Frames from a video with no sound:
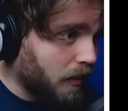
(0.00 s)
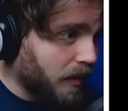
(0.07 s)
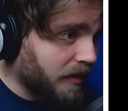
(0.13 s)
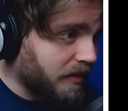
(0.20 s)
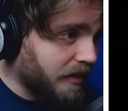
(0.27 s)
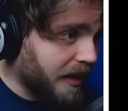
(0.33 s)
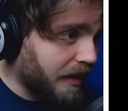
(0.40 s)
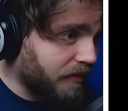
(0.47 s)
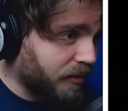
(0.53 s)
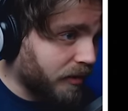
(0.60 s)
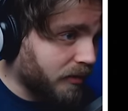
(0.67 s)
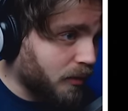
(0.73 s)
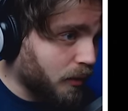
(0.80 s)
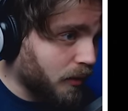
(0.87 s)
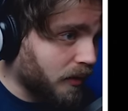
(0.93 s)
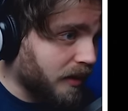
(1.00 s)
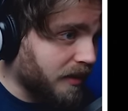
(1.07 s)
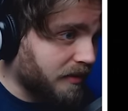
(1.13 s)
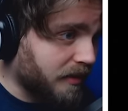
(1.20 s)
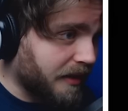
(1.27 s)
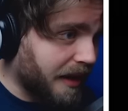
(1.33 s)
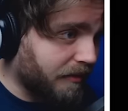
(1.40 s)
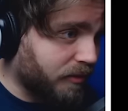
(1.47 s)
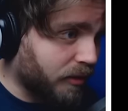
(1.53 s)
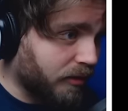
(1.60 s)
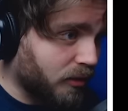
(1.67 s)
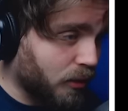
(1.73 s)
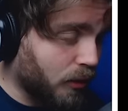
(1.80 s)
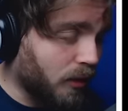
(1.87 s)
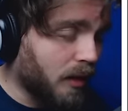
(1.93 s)
Where's the damn front door? Here's the damn
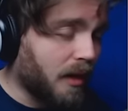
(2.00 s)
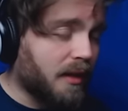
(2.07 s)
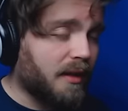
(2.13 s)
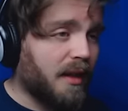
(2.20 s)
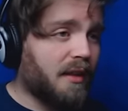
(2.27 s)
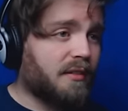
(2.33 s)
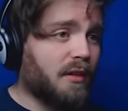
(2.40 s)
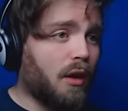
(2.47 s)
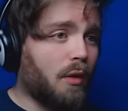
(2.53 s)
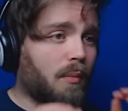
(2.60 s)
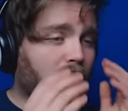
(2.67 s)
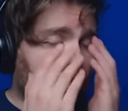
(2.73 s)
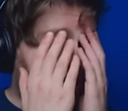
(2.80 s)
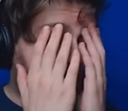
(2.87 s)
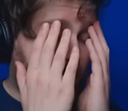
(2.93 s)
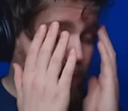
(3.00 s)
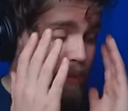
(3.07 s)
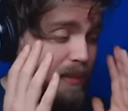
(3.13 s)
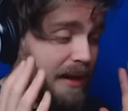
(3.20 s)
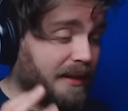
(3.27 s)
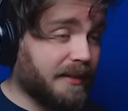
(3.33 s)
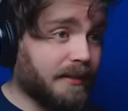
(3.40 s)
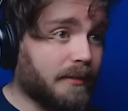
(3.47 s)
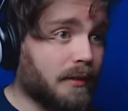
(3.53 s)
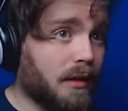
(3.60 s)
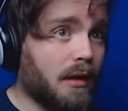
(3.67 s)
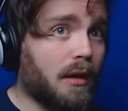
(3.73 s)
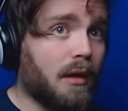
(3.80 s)
front door. Yes, oh my god, we made it.